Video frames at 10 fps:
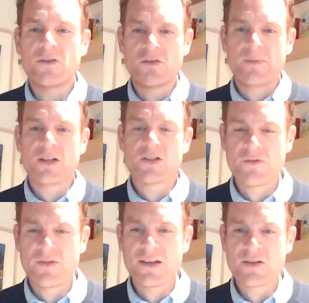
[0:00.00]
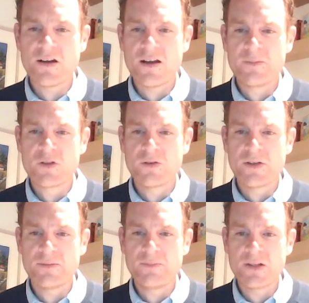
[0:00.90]
too much of their time doing
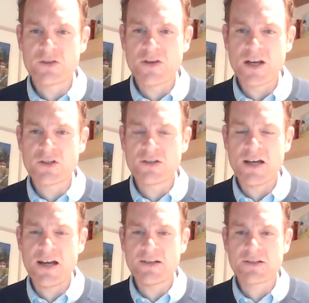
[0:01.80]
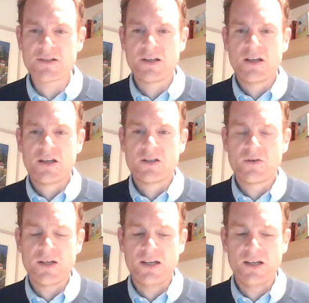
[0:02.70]
administration tasks,
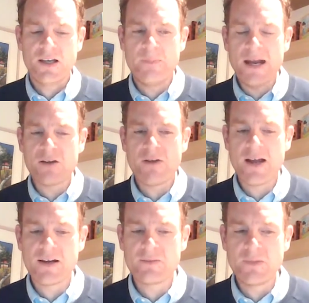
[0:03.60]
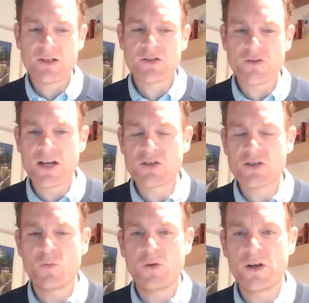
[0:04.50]
doing background
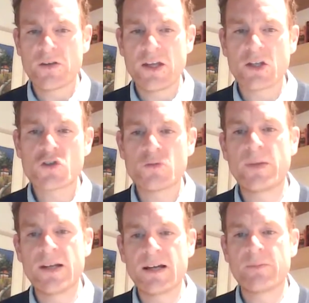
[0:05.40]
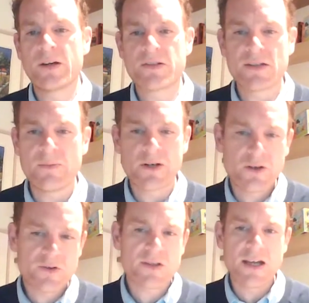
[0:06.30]
administration work that should be done by someone
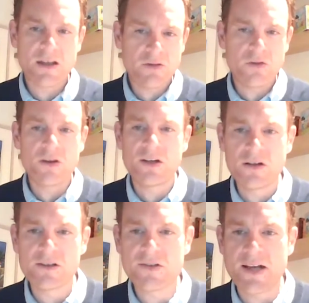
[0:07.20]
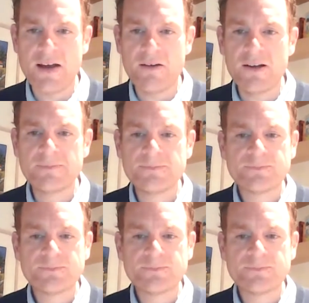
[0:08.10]
else at $30 an hour,